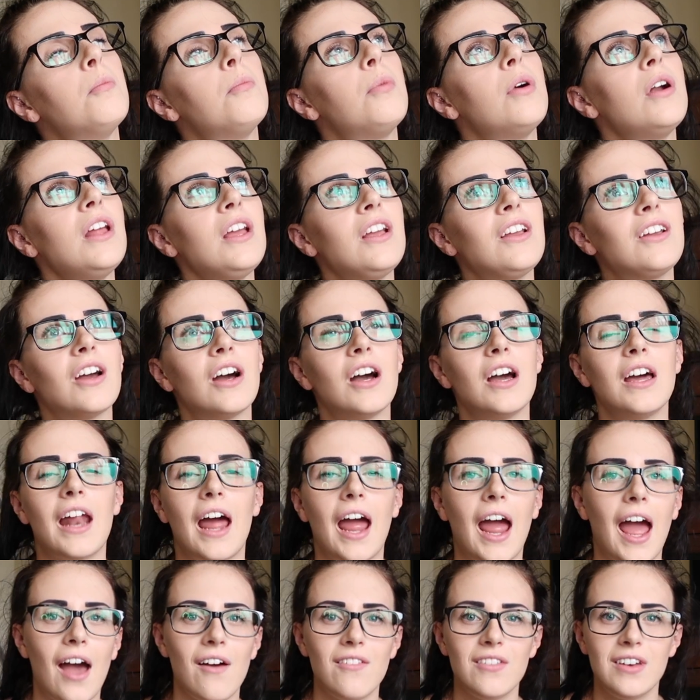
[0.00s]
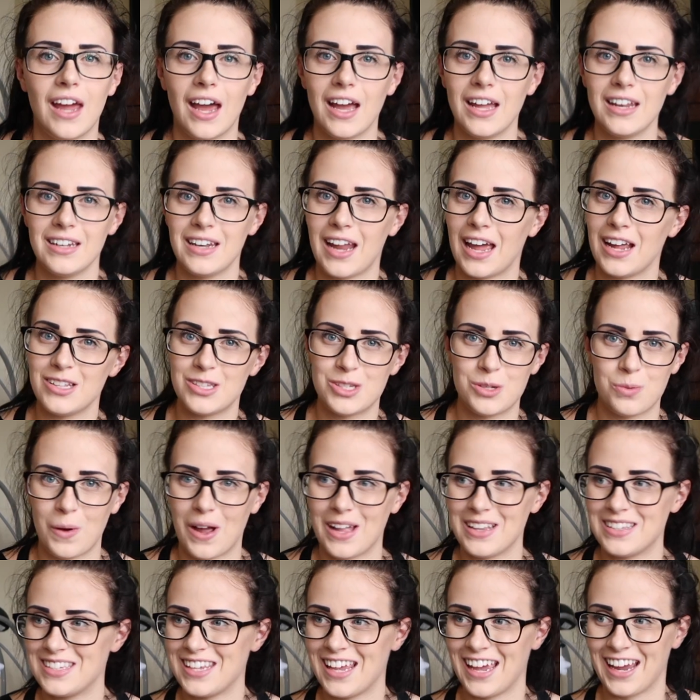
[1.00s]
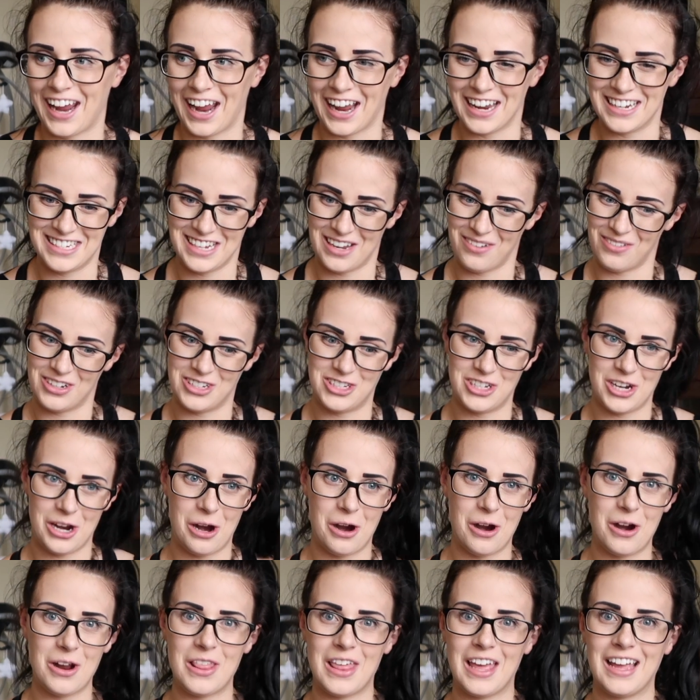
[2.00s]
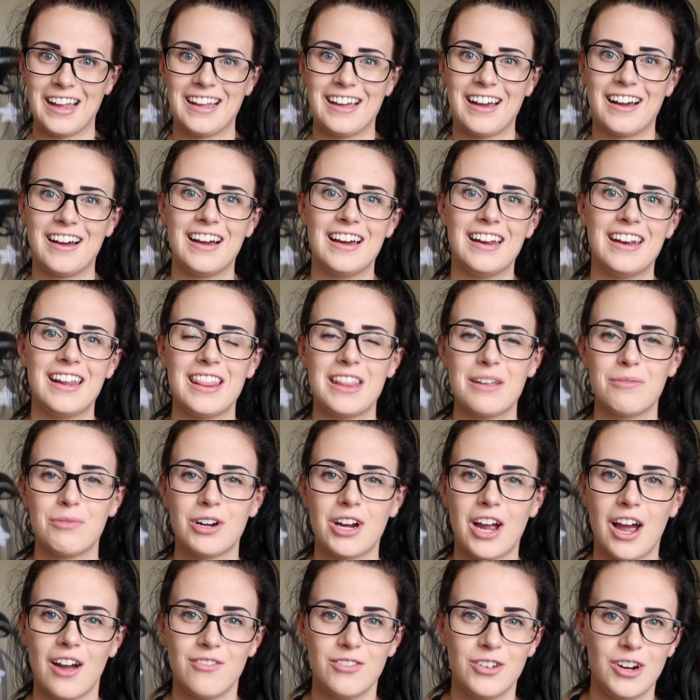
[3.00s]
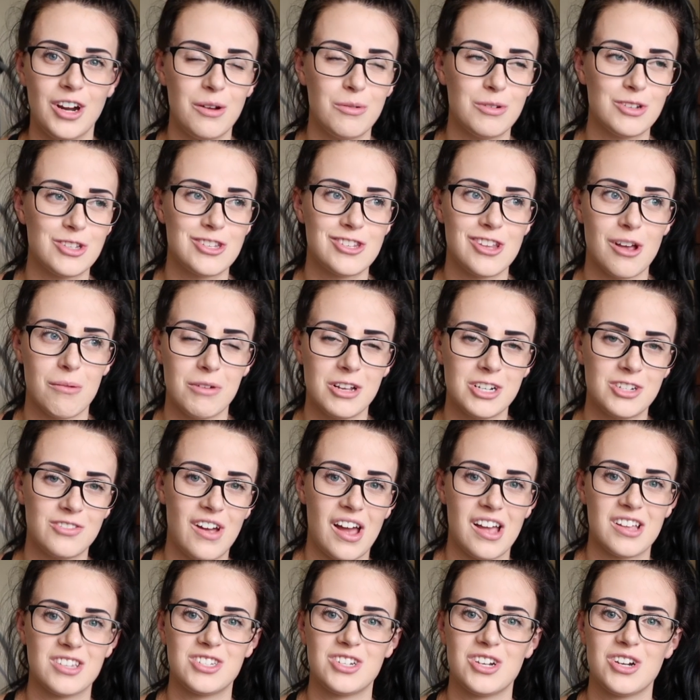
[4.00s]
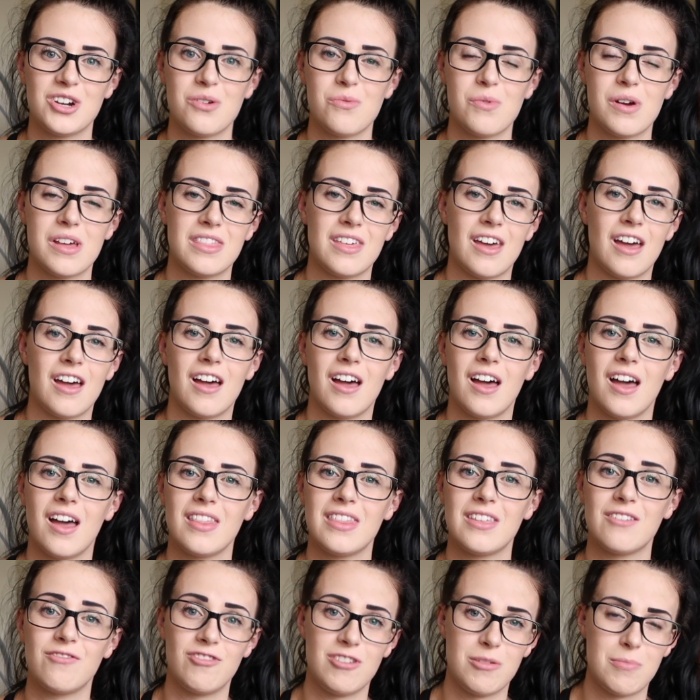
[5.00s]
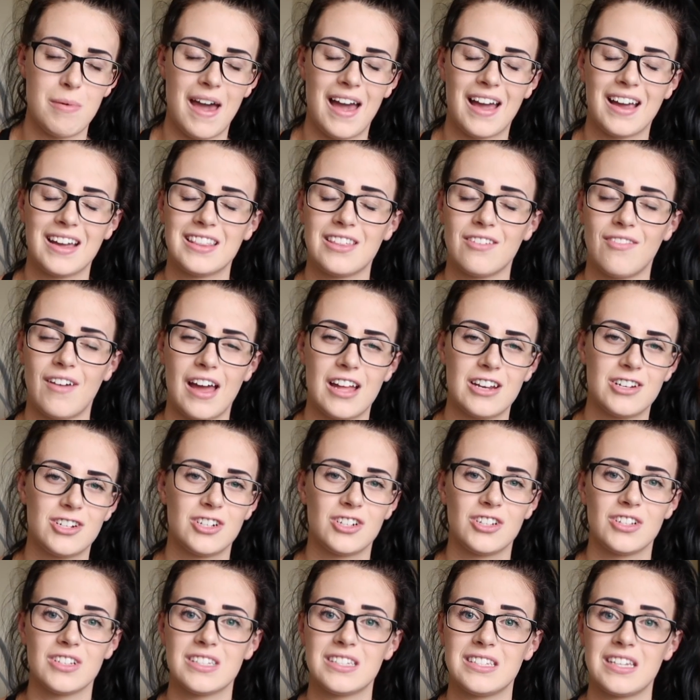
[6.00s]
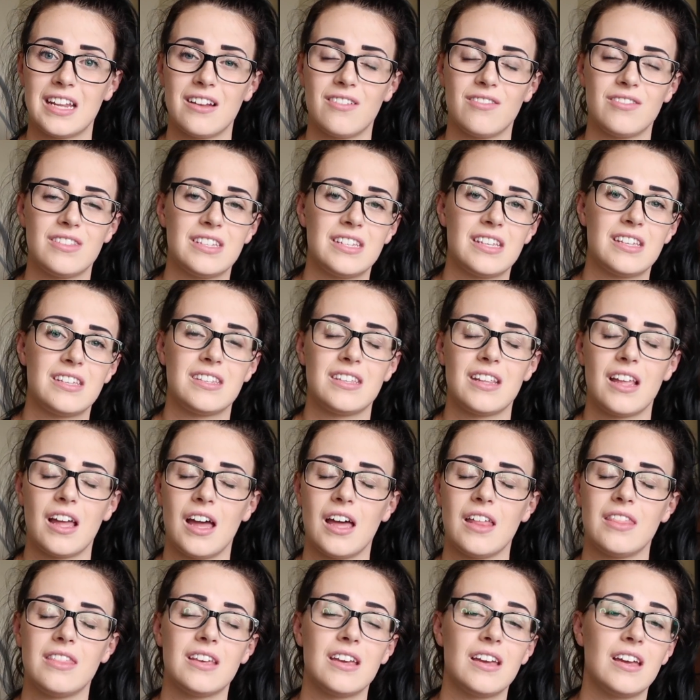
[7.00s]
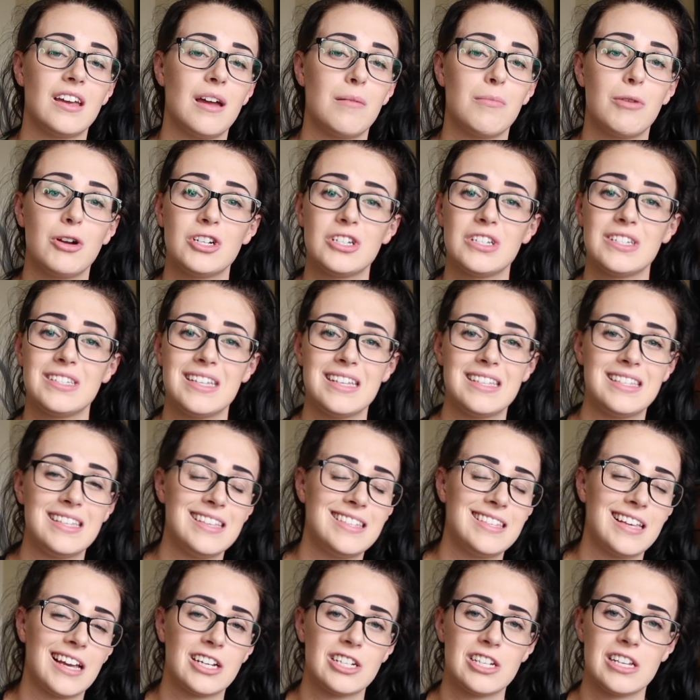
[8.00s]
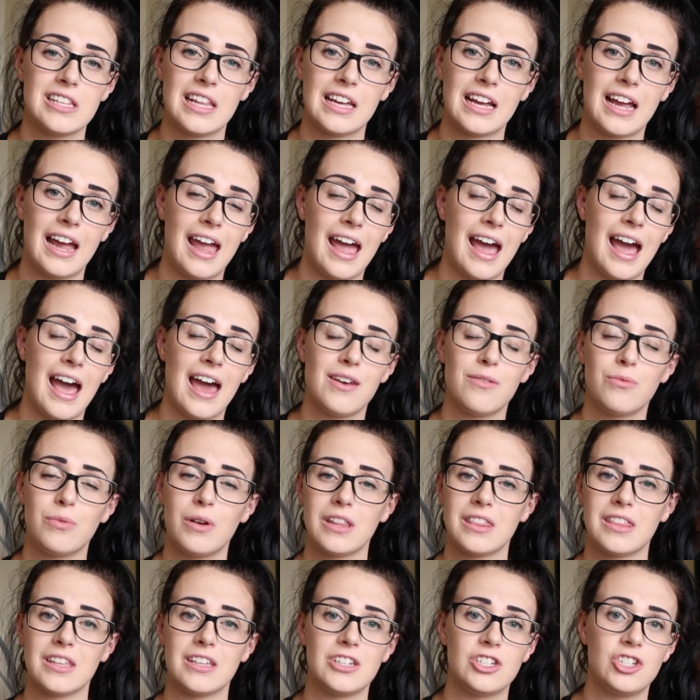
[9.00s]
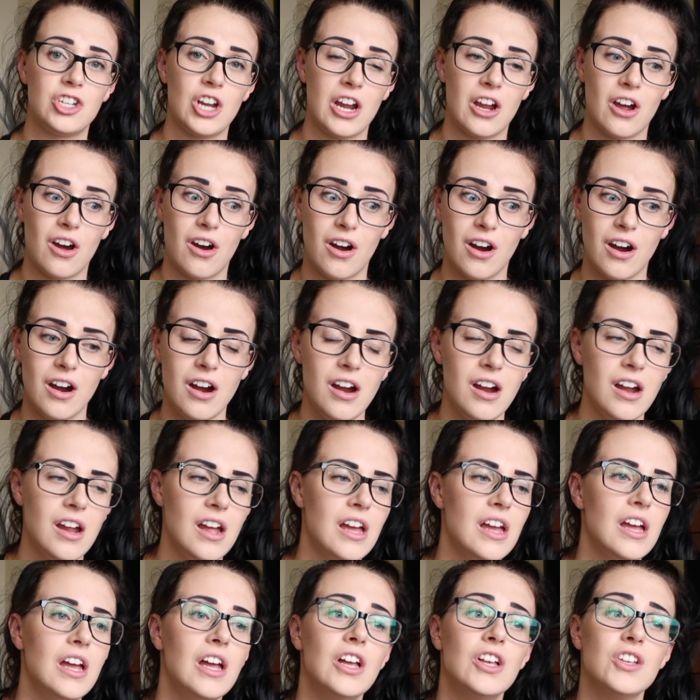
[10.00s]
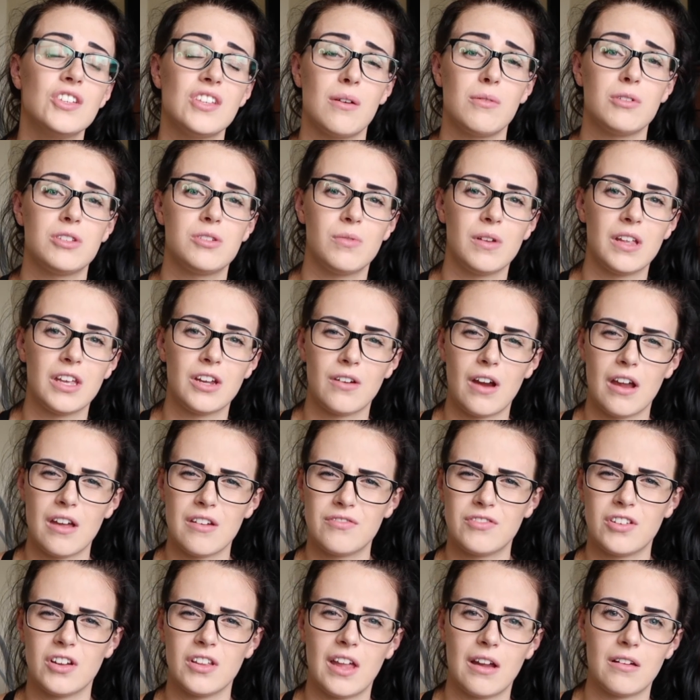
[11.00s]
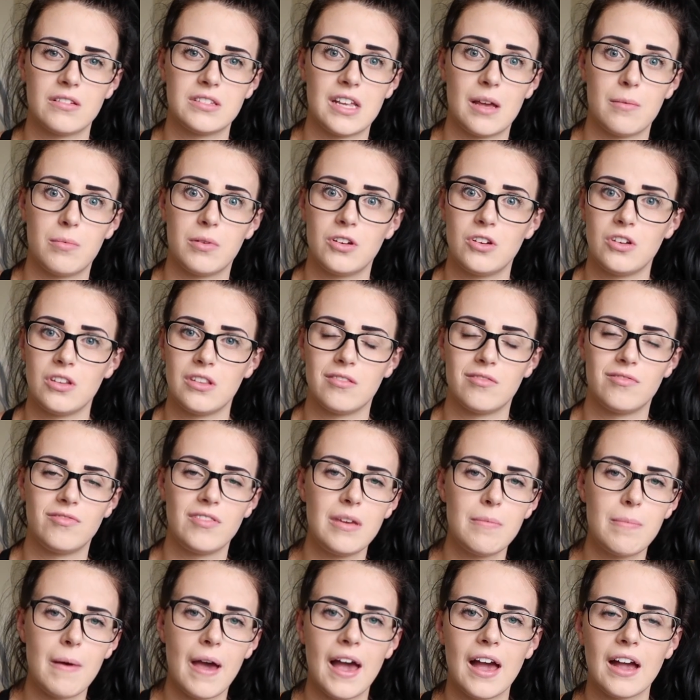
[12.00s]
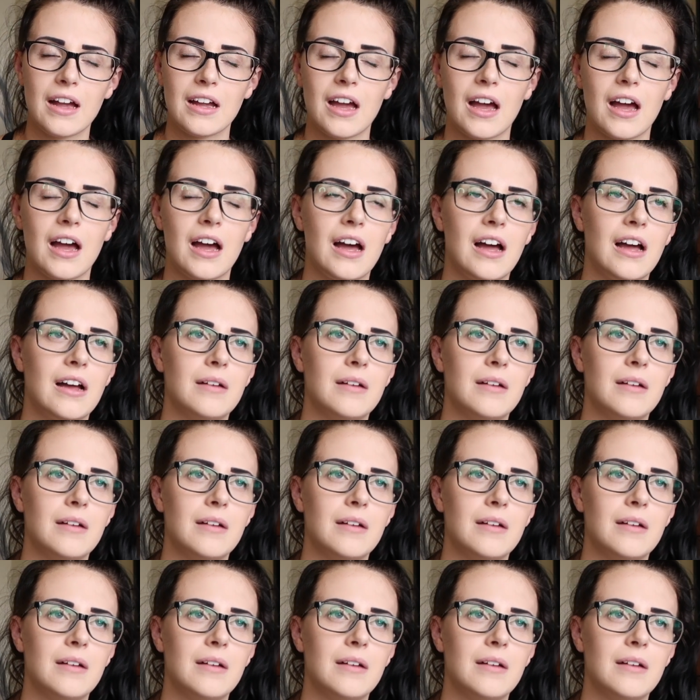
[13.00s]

pretty good. I haven't had night sweats like I did with JR, thank God. The recovery was so much faster with the VBAC, the vaginal, instead of the emergency C-section like I had with JR. So I was really grateful that I was able to do the VBAC.